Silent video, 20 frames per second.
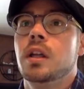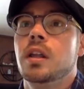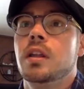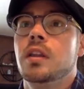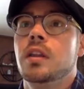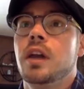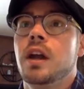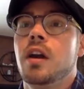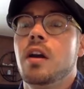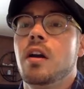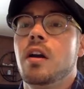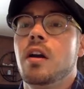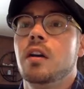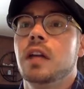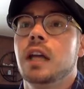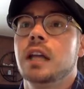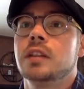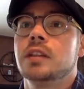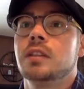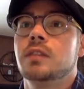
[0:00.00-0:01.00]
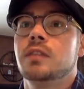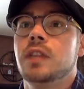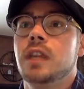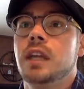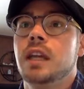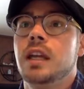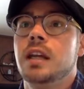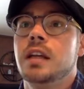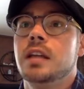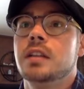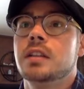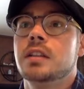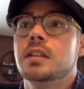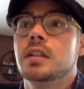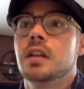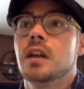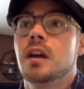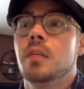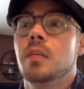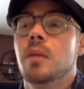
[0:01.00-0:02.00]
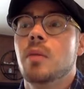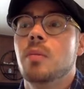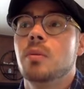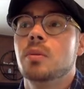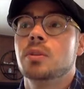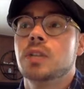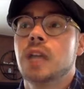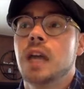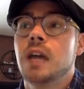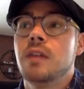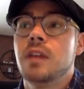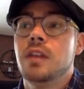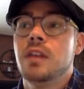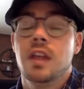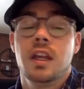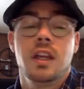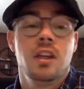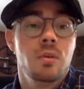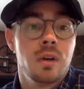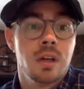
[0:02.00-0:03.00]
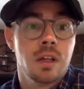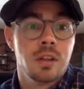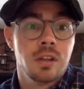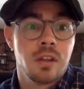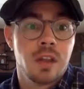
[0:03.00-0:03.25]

there are lots of things, almost everything you can